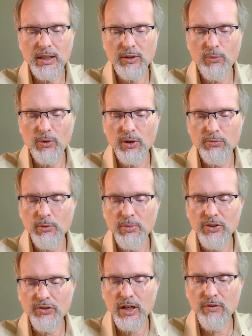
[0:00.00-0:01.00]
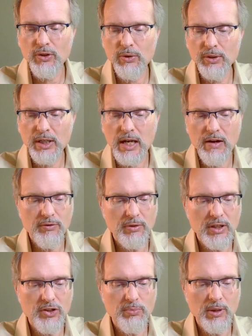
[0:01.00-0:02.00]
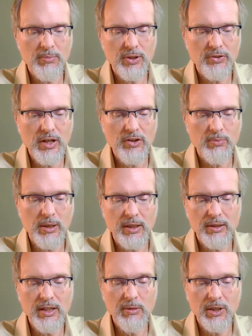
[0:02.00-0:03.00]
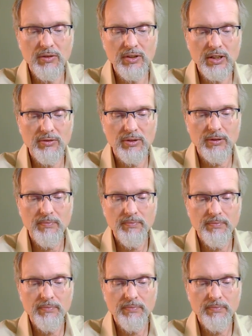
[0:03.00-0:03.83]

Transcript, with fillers: that the world will be saved only after it has been possessed by the demon of evil.